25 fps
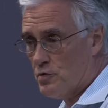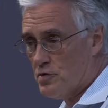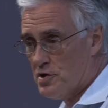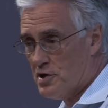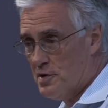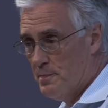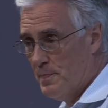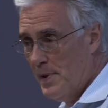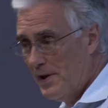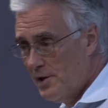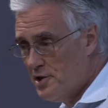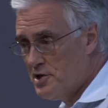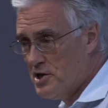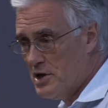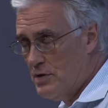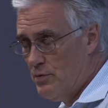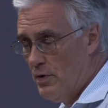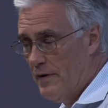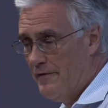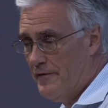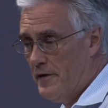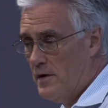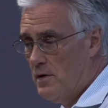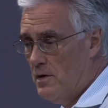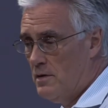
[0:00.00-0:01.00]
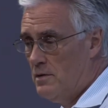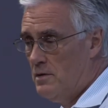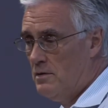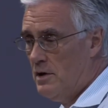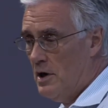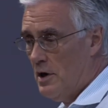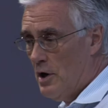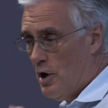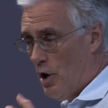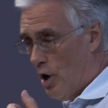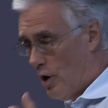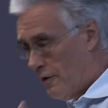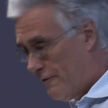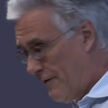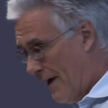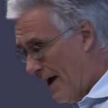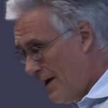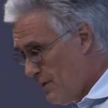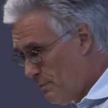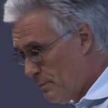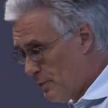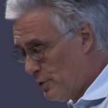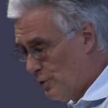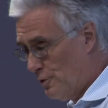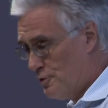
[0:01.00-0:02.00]
Stability Review of
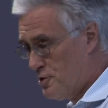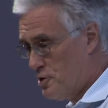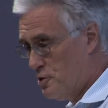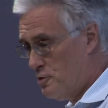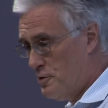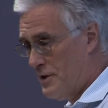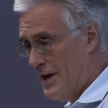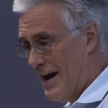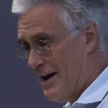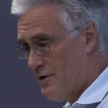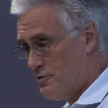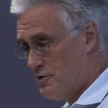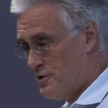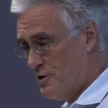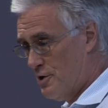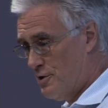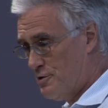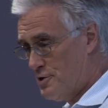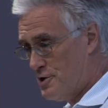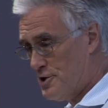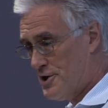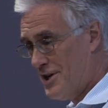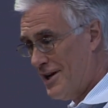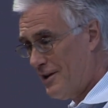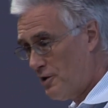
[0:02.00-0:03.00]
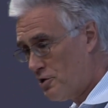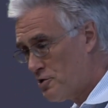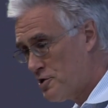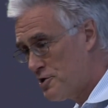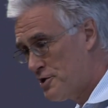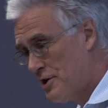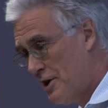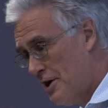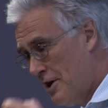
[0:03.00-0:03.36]
April 2006,